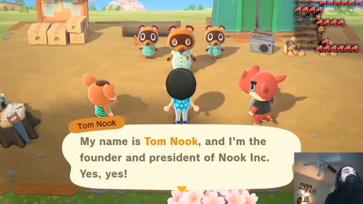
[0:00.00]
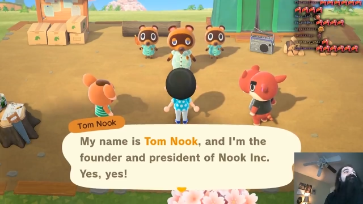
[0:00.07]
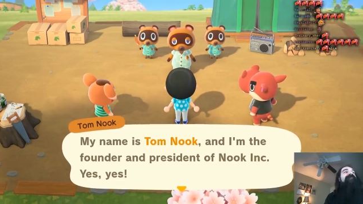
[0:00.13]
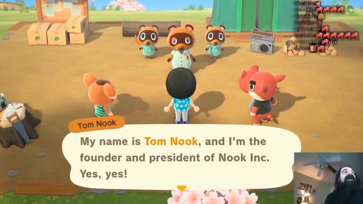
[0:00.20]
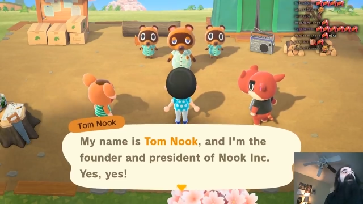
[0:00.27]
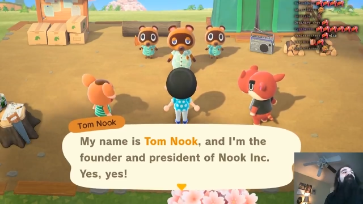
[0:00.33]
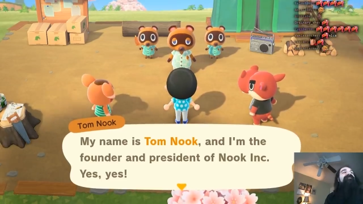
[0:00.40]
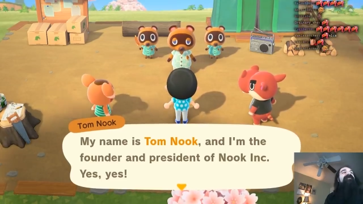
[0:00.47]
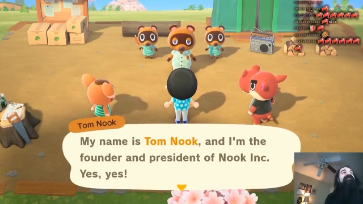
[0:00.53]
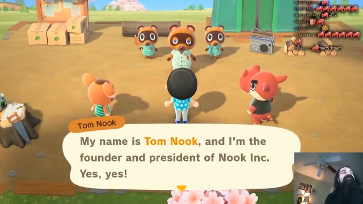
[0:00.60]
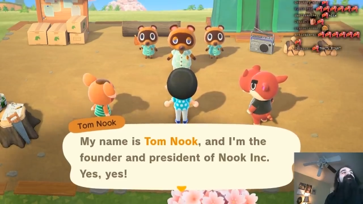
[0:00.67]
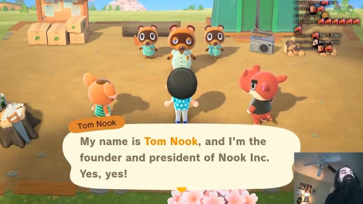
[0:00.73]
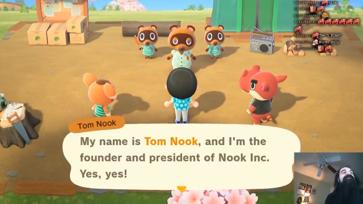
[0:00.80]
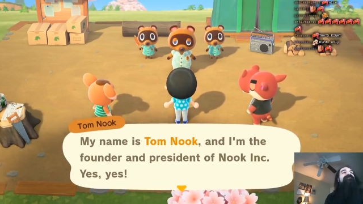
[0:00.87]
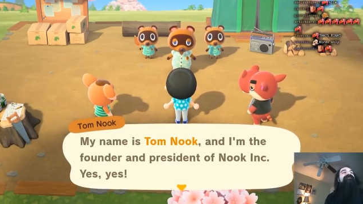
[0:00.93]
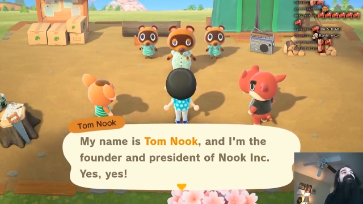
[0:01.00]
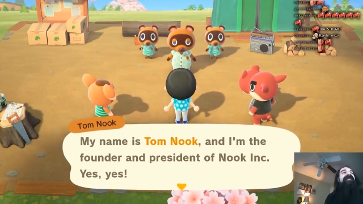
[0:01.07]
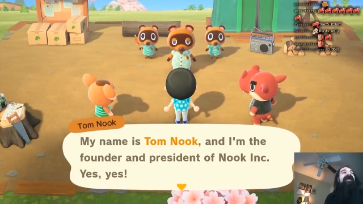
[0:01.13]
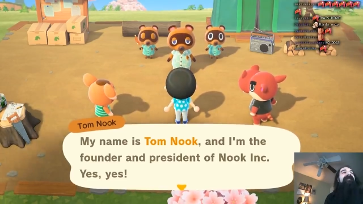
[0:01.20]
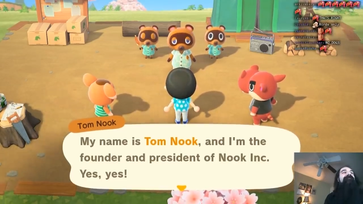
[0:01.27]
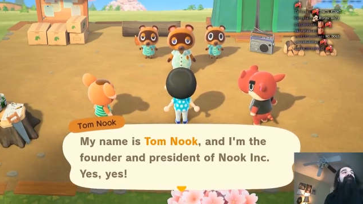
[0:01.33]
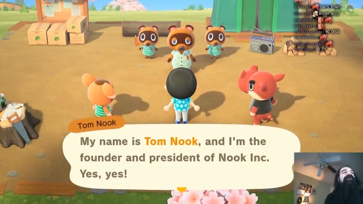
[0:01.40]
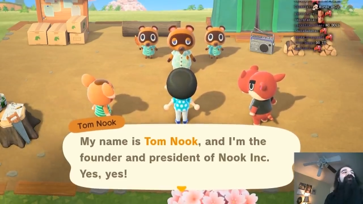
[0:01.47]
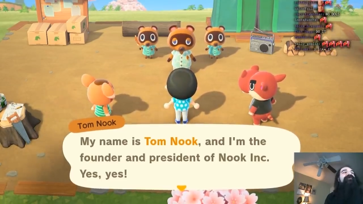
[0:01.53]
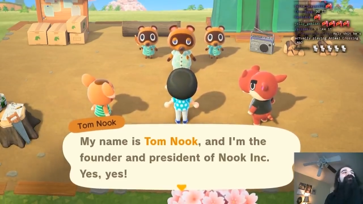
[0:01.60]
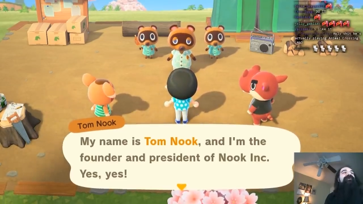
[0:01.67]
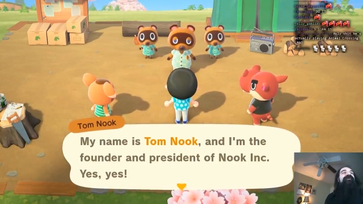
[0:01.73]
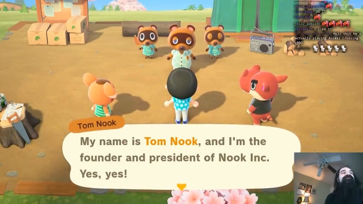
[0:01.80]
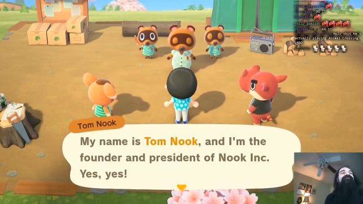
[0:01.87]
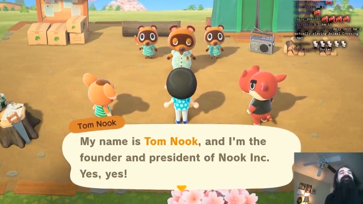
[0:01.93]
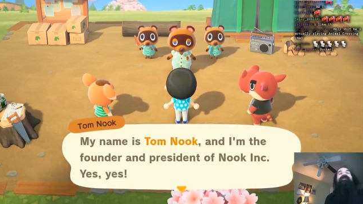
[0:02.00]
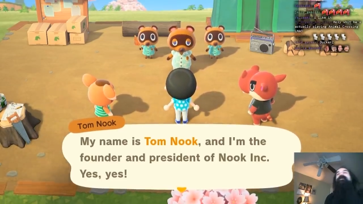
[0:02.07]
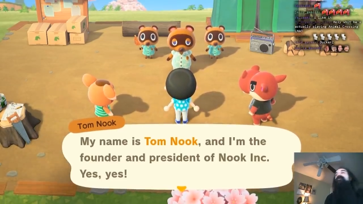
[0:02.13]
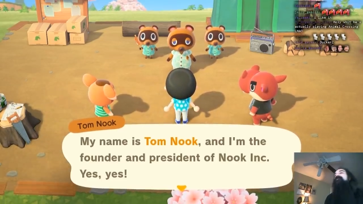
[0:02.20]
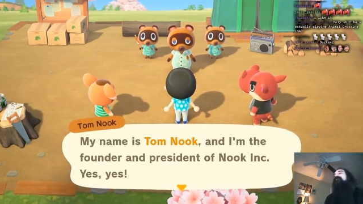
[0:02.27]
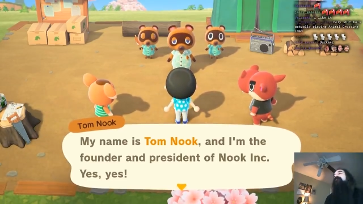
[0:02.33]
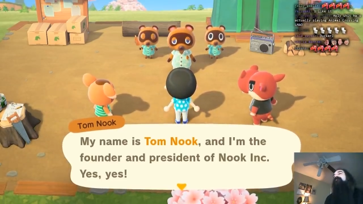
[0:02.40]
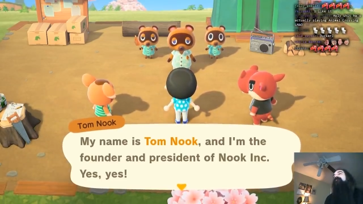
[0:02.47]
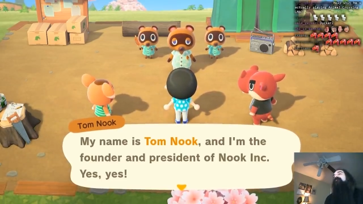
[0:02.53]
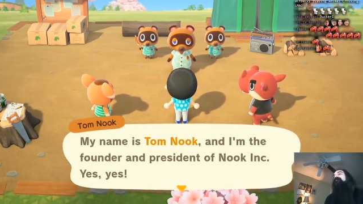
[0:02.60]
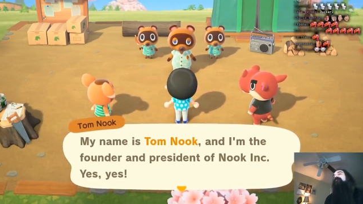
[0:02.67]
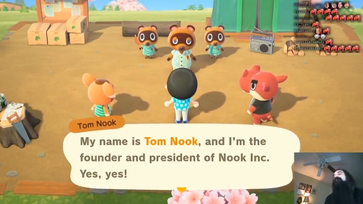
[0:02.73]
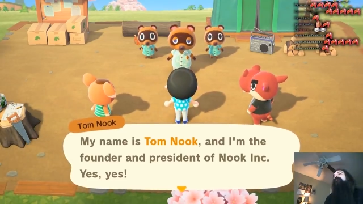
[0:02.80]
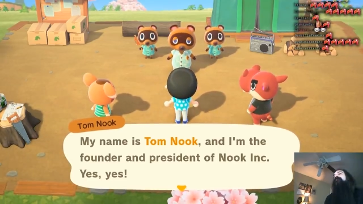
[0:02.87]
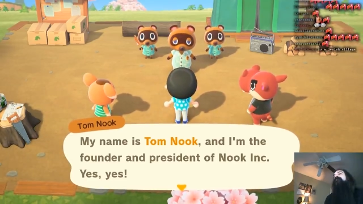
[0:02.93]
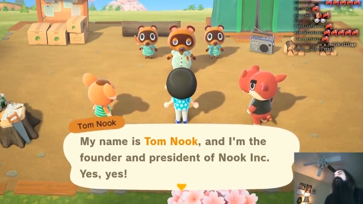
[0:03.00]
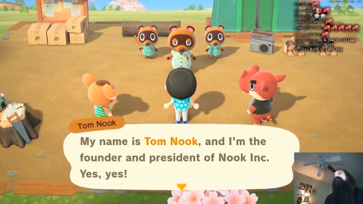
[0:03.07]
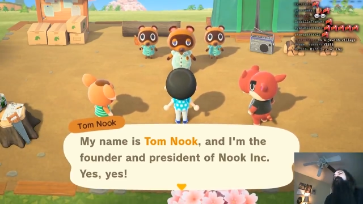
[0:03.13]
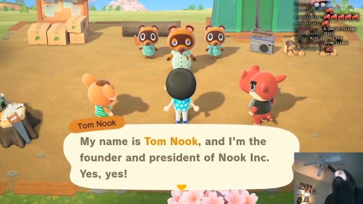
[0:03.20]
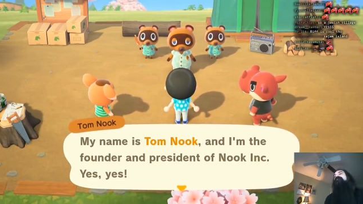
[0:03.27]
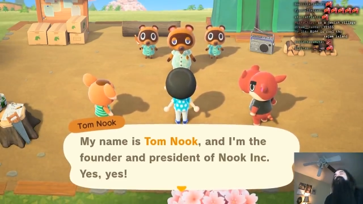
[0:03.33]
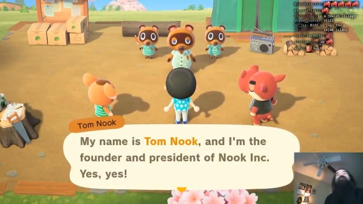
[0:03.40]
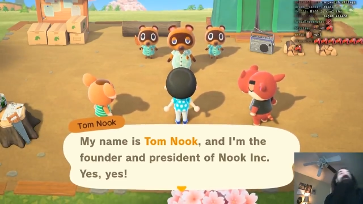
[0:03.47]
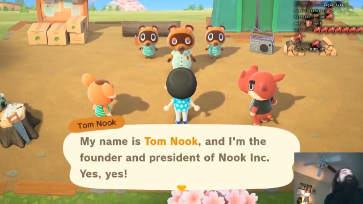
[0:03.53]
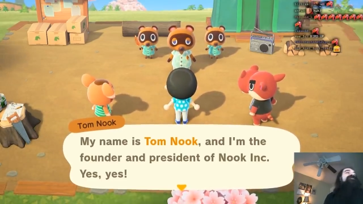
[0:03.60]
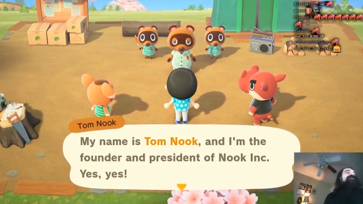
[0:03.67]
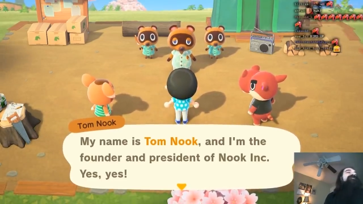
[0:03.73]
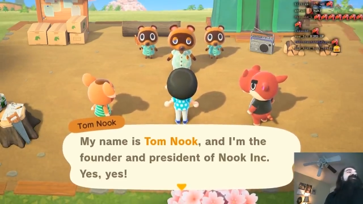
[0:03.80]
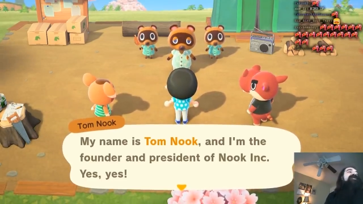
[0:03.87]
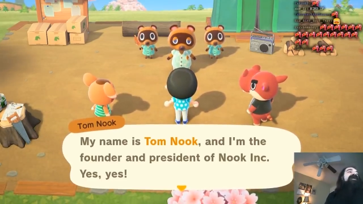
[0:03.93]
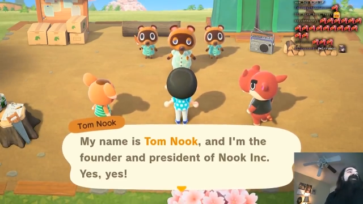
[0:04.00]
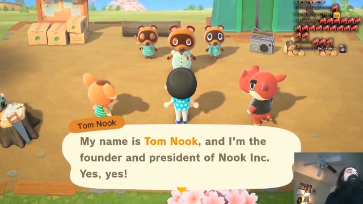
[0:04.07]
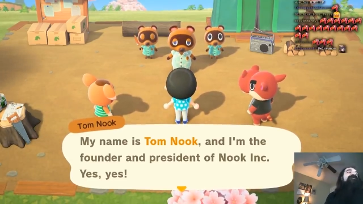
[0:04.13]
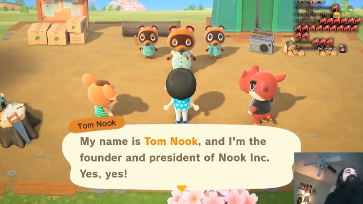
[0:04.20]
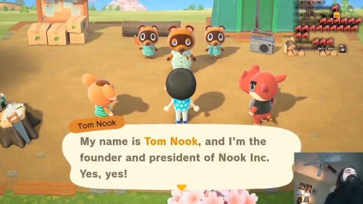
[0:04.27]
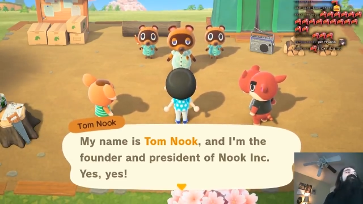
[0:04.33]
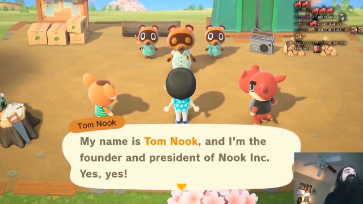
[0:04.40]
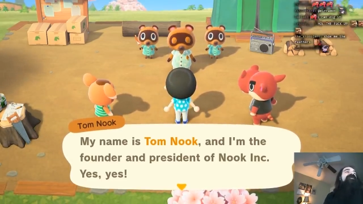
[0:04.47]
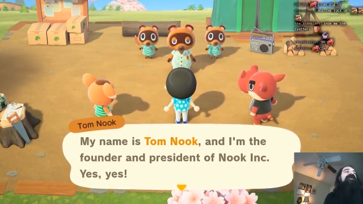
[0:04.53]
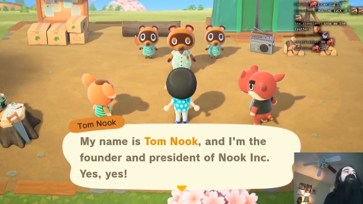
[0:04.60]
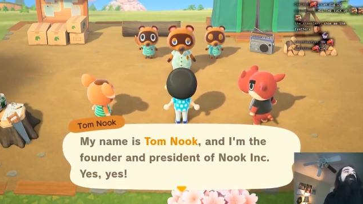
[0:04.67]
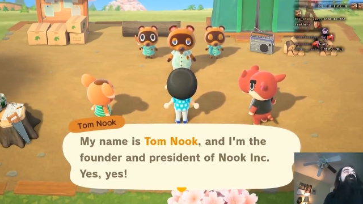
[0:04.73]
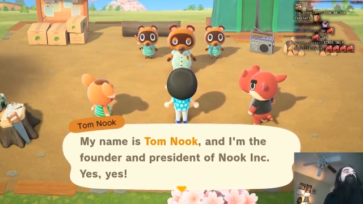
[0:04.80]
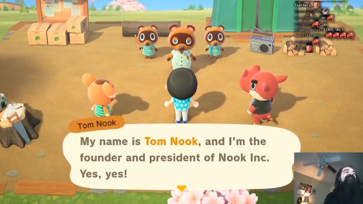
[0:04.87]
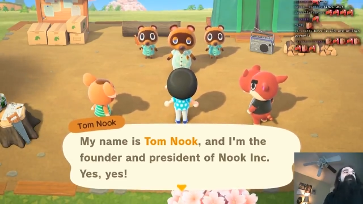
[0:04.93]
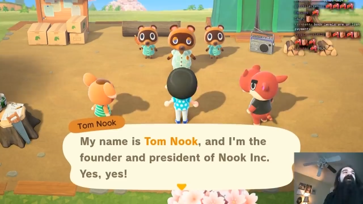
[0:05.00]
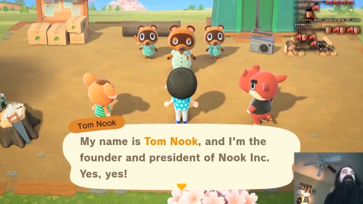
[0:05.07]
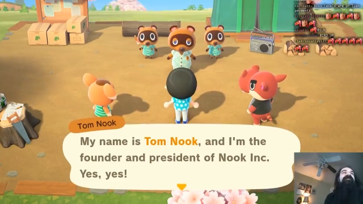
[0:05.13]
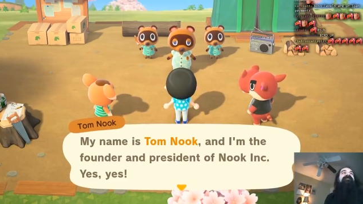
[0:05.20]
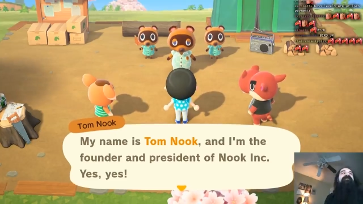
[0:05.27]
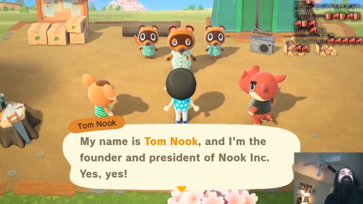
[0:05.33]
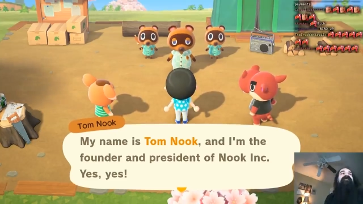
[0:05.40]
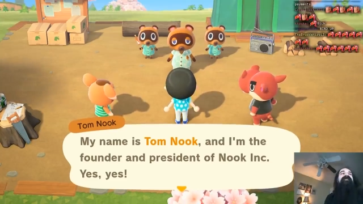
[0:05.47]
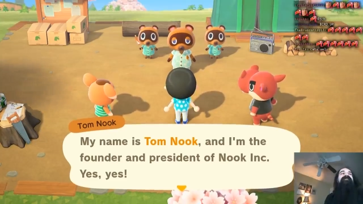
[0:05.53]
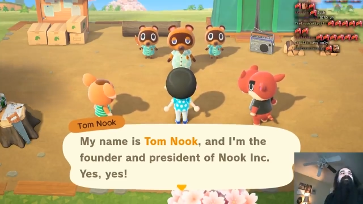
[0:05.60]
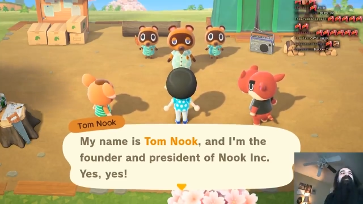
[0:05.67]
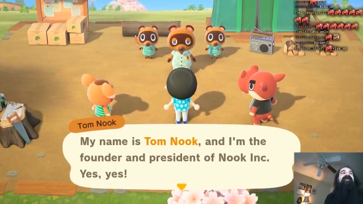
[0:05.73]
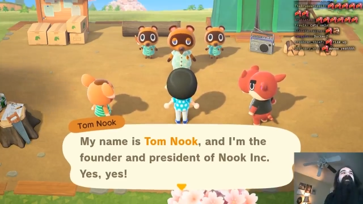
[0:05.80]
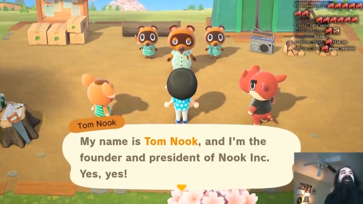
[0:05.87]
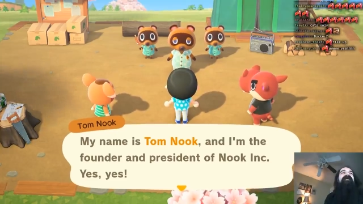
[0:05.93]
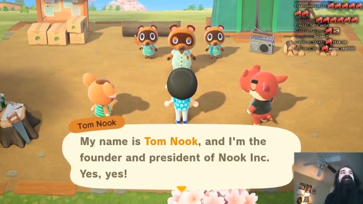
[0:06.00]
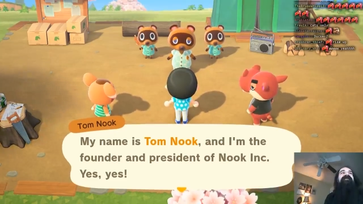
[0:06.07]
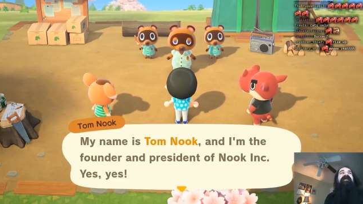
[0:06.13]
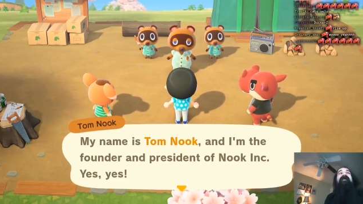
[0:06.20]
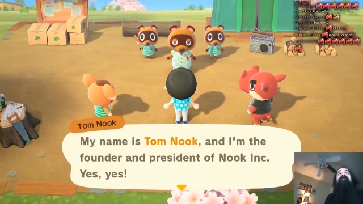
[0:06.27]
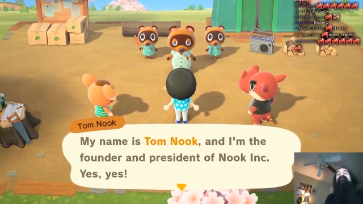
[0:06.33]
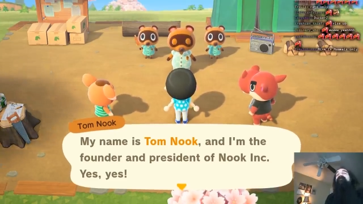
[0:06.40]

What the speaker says: No face is visible, so there are no lips to read.